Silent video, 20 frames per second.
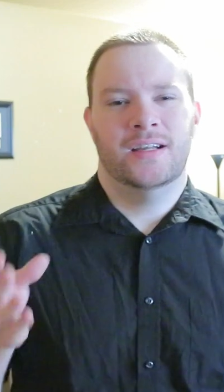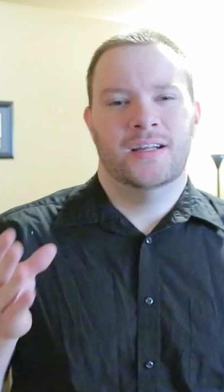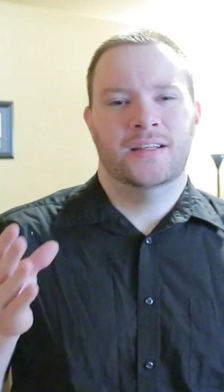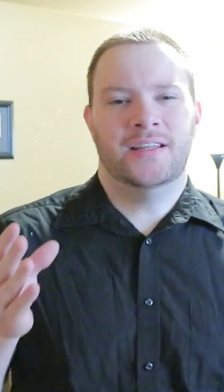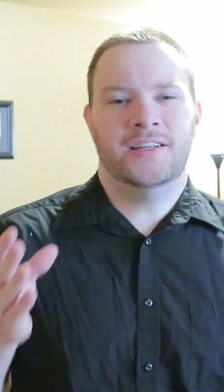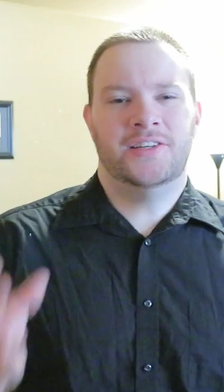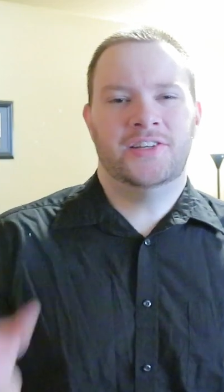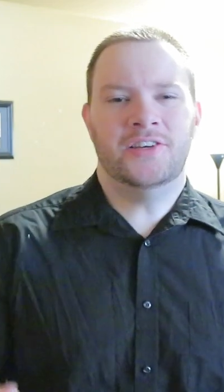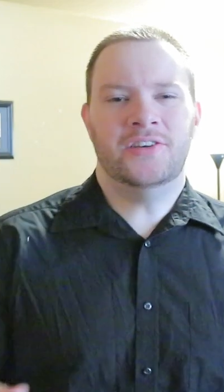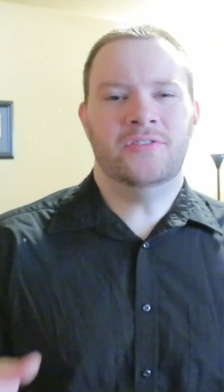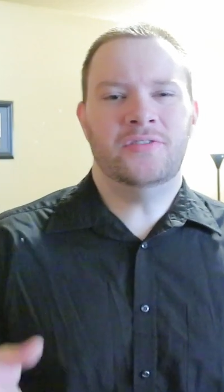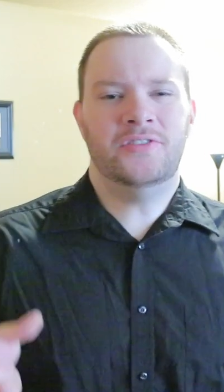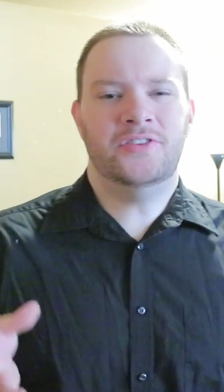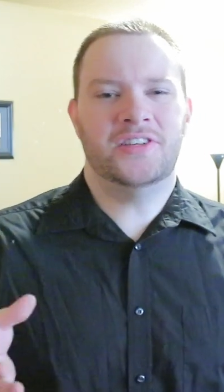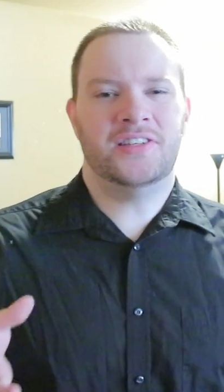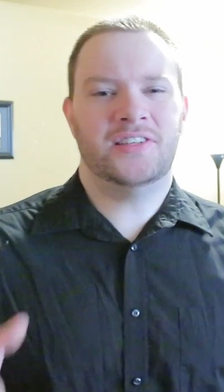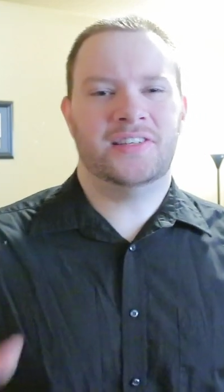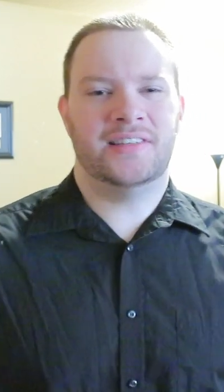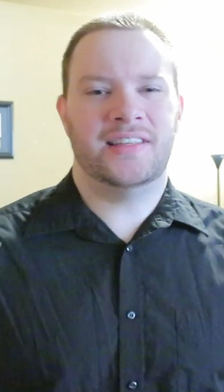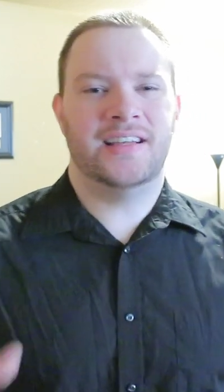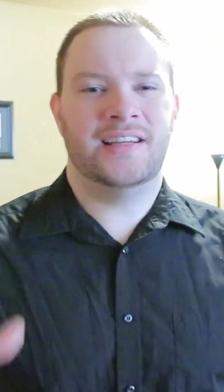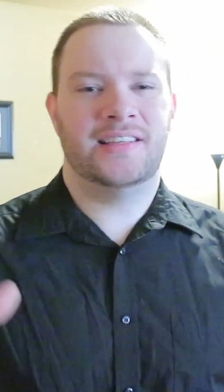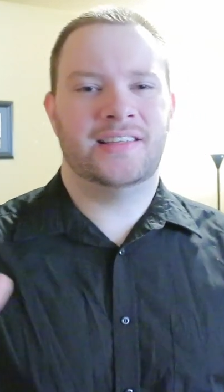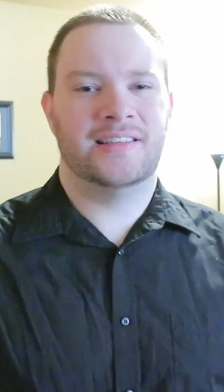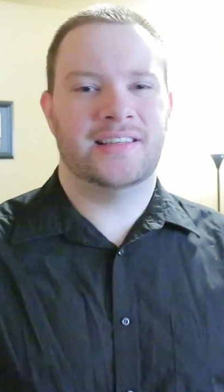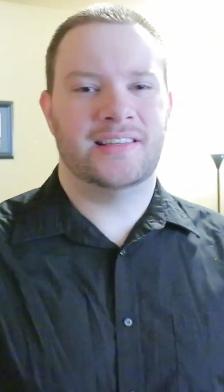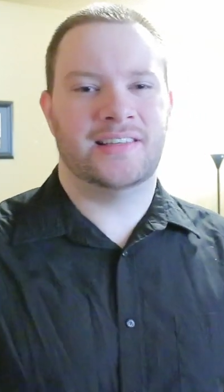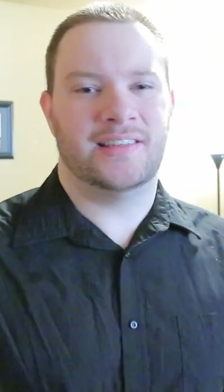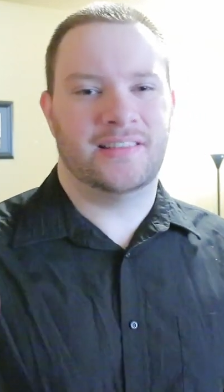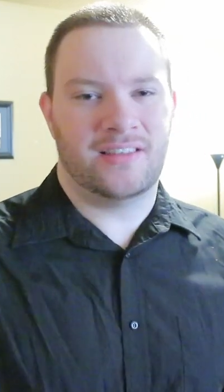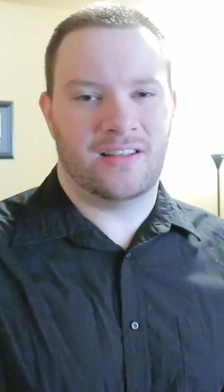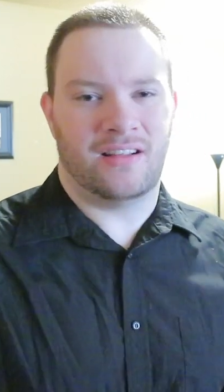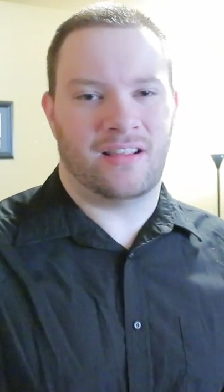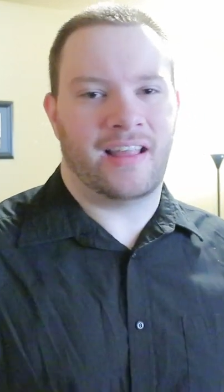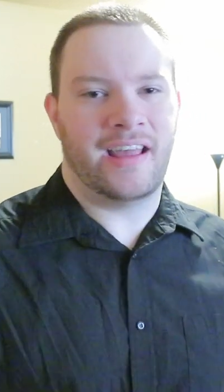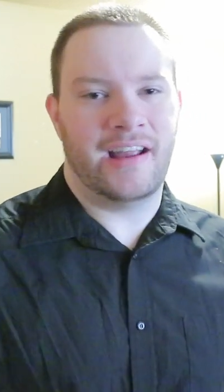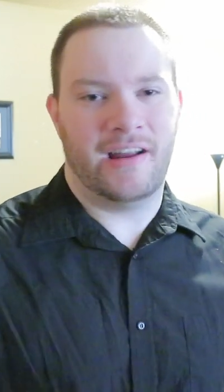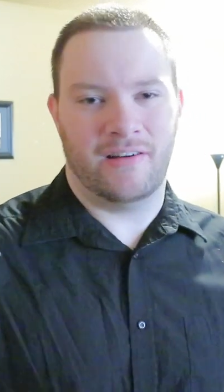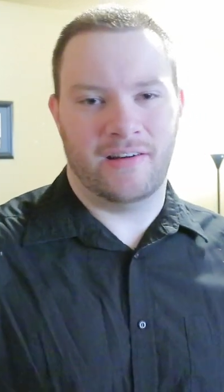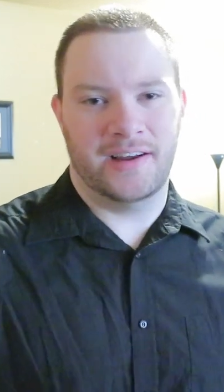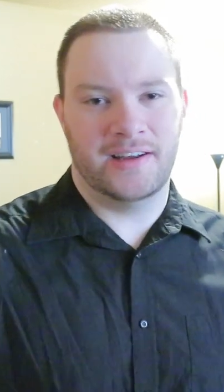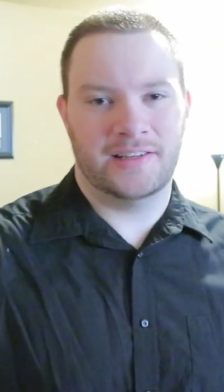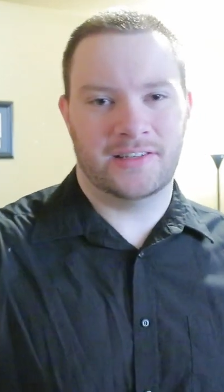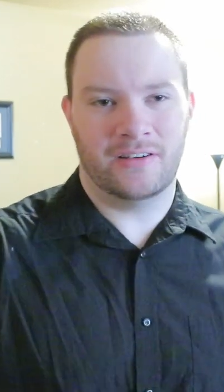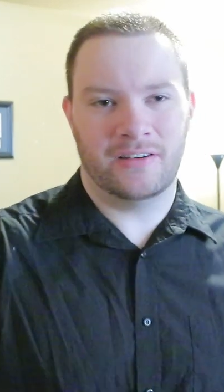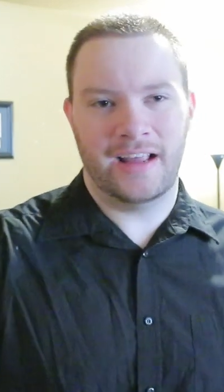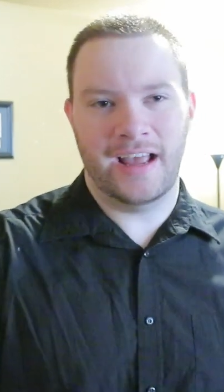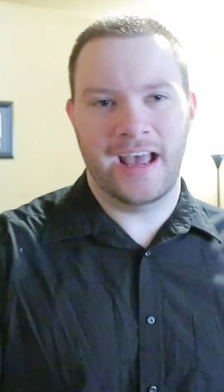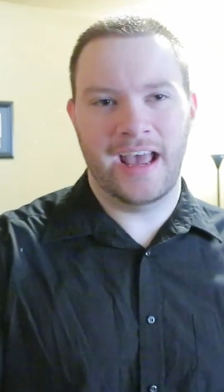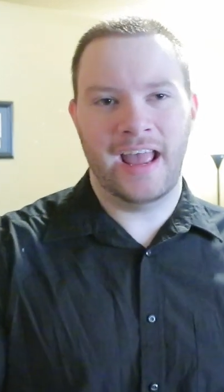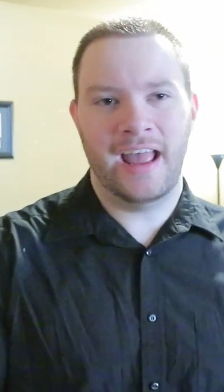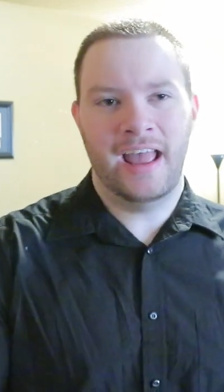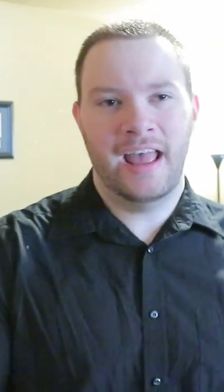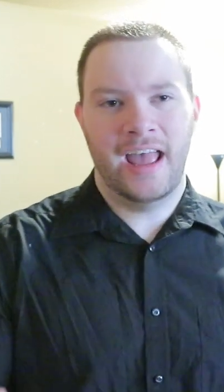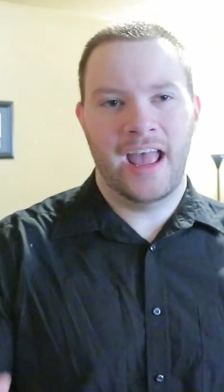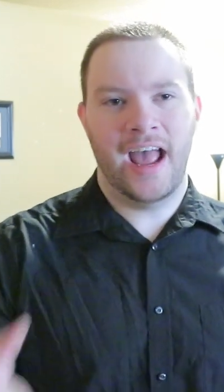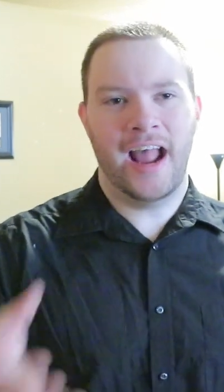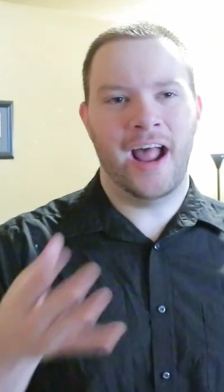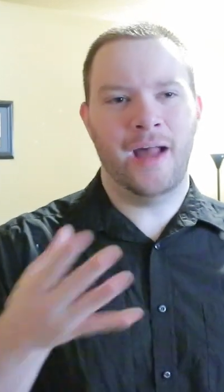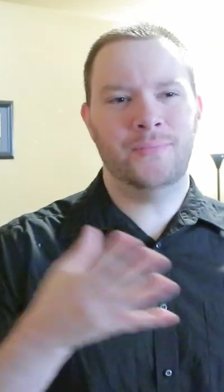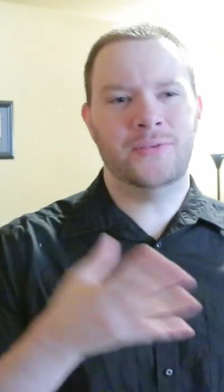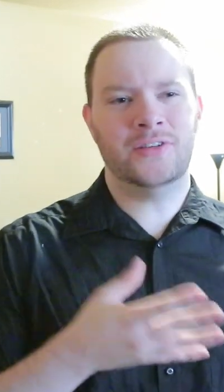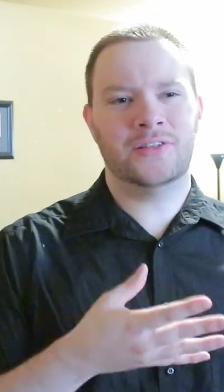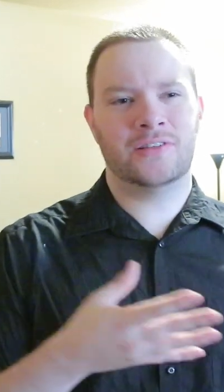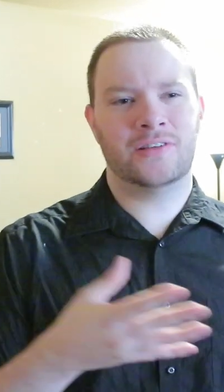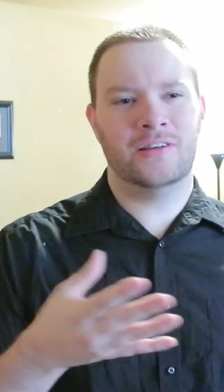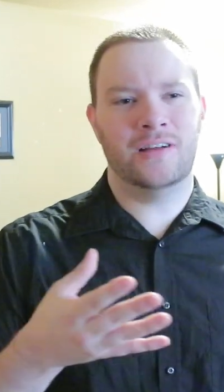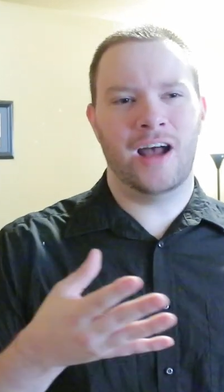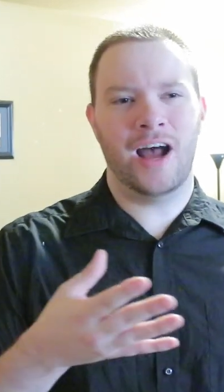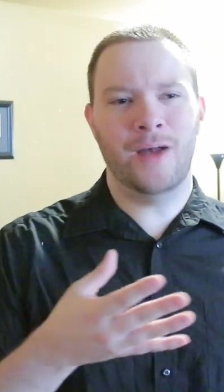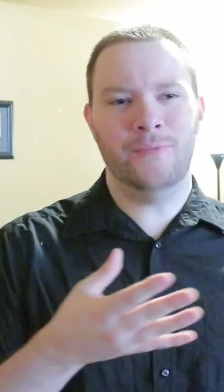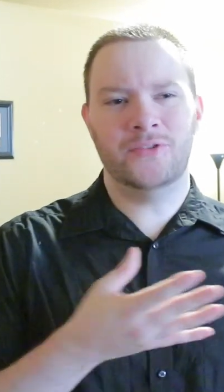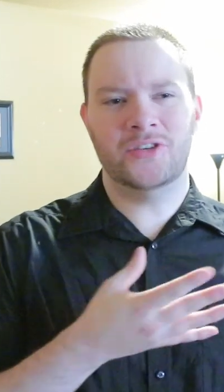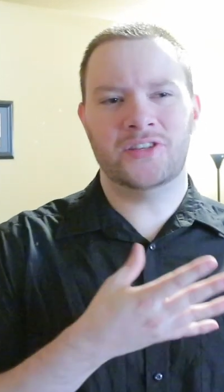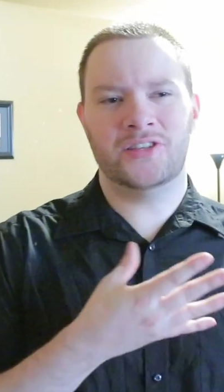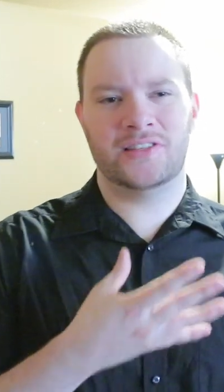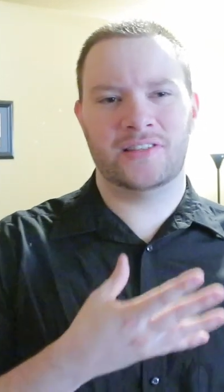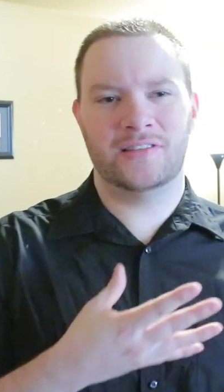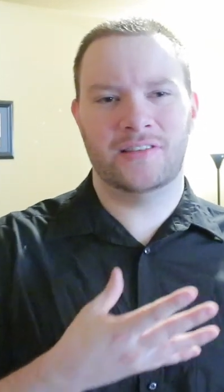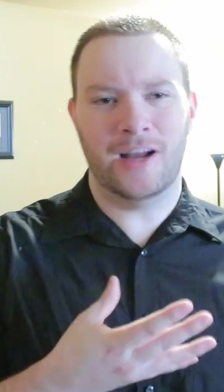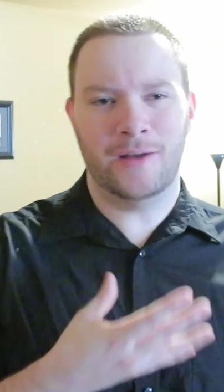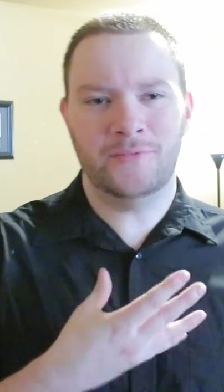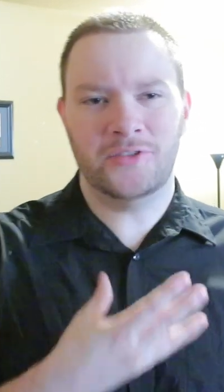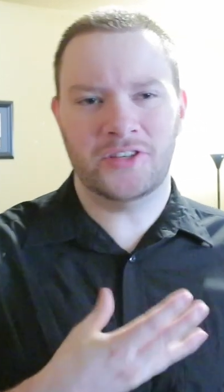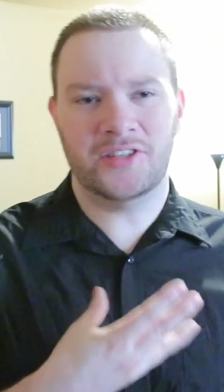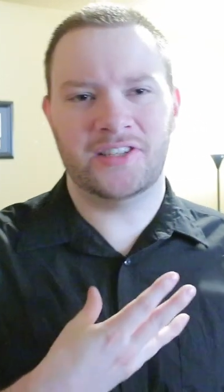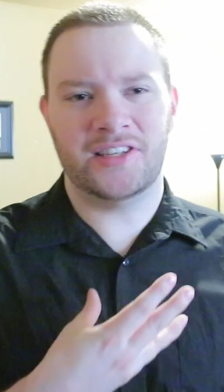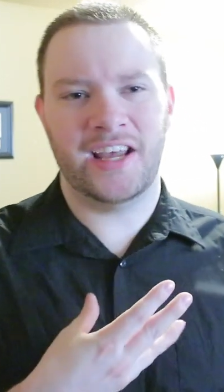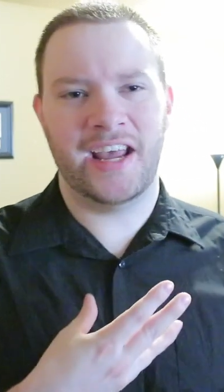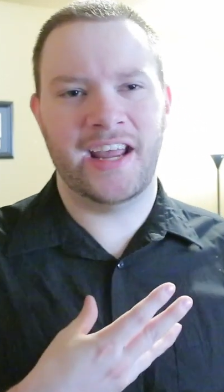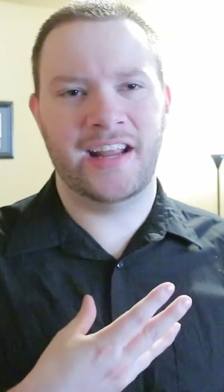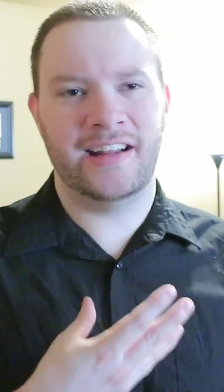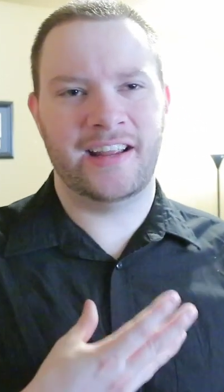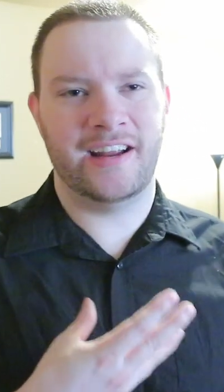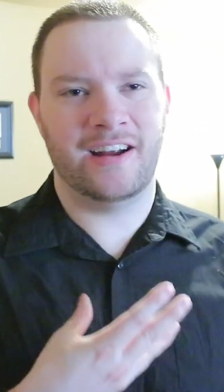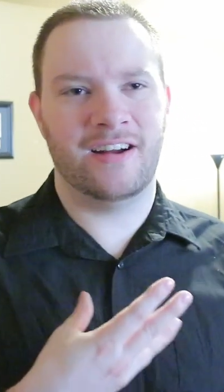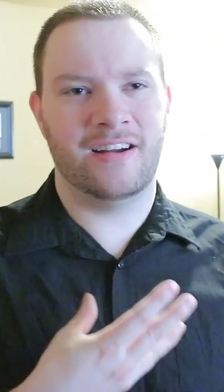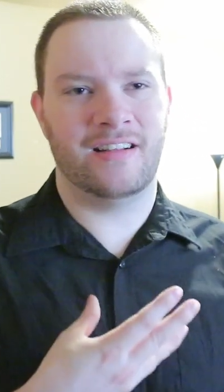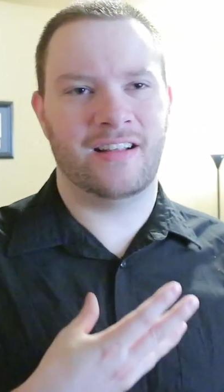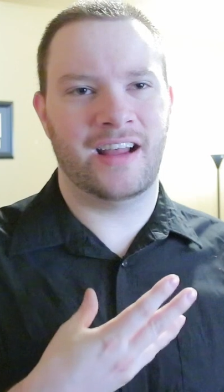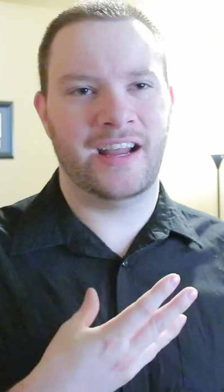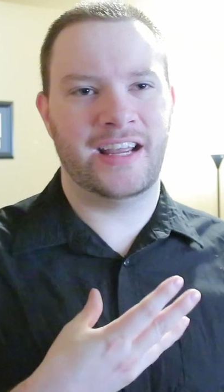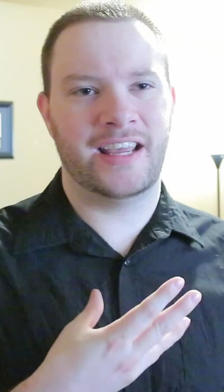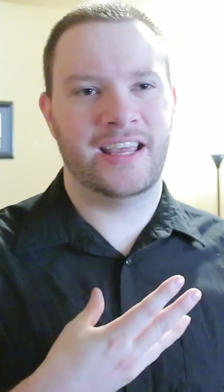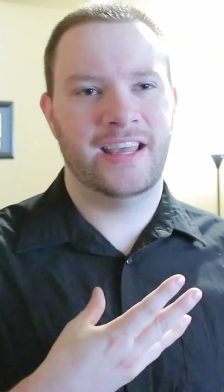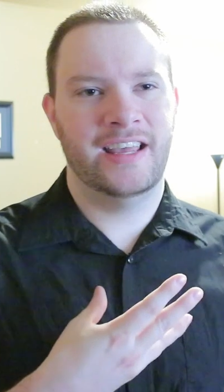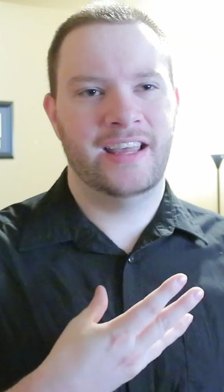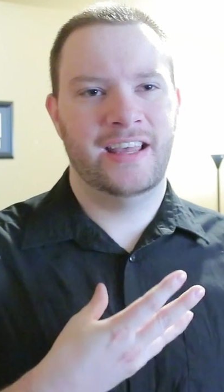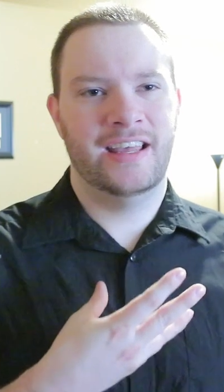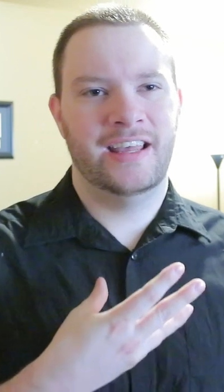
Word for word: the dude just thinks this is hilarious, okay? And I'm just saying here, like,